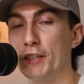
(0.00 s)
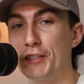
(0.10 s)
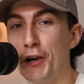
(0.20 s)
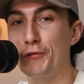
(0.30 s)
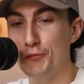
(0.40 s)
Like the
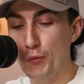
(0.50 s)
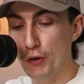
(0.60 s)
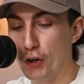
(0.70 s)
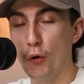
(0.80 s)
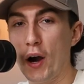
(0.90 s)
tariffs
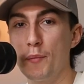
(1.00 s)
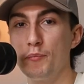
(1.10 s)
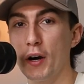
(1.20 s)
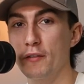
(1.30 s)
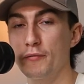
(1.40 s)
will go
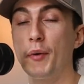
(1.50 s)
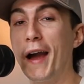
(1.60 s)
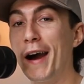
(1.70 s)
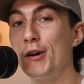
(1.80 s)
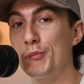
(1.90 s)
up, but
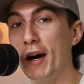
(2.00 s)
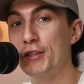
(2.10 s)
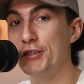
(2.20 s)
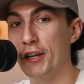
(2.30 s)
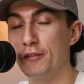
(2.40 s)
by how
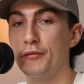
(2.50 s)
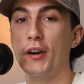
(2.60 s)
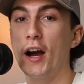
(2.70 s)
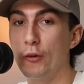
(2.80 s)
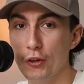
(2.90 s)
much and for
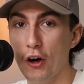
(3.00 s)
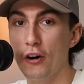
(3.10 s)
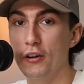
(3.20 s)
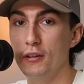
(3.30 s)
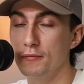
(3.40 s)
how
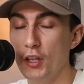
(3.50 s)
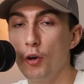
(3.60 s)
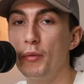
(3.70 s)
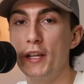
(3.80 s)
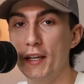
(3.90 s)
long,
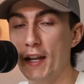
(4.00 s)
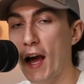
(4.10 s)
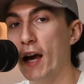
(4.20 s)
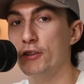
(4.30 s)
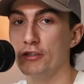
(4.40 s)
nobody can
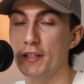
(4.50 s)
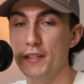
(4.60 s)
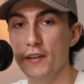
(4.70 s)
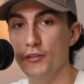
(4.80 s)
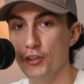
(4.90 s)
actually
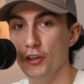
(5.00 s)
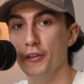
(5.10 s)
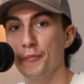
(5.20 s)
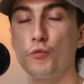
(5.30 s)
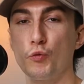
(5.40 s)
say for
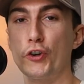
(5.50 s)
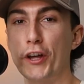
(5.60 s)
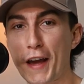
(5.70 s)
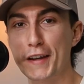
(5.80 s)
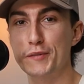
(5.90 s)
sure. And we're
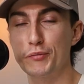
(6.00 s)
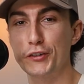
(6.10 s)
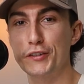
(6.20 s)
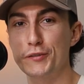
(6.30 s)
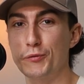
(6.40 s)
not
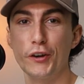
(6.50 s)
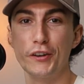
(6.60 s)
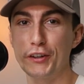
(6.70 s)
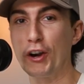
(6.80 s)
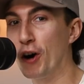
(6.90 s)
experts, we're
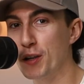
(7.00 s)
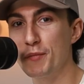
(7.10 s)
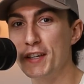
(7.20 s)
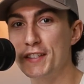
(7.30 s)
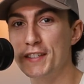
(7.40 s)
not
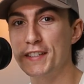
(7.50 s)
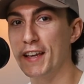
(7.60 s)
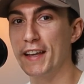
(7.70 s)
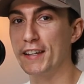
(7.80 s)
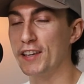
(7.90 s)
economists,
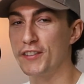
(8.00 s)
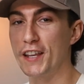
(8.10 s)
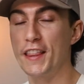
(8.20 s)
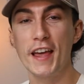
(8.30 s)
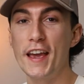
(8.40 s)
and
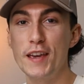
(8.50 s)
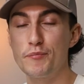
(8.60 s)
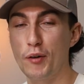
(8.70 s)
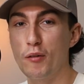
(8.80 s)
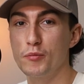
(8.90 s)
even they
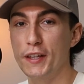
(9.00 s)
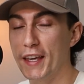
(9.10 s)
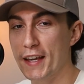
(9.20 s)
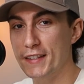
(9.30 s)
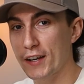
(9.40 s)
probably
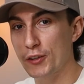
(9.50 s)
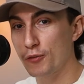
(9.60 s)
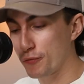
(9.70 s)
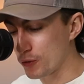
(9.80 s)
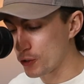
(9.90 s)
can't tell
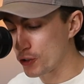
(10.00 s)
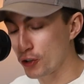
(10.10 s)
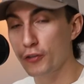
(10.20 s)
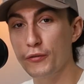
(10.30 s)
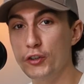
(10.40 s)
you for
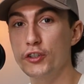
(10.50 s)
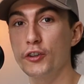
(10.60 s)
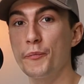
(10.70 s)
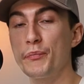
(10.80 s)
sure for sure.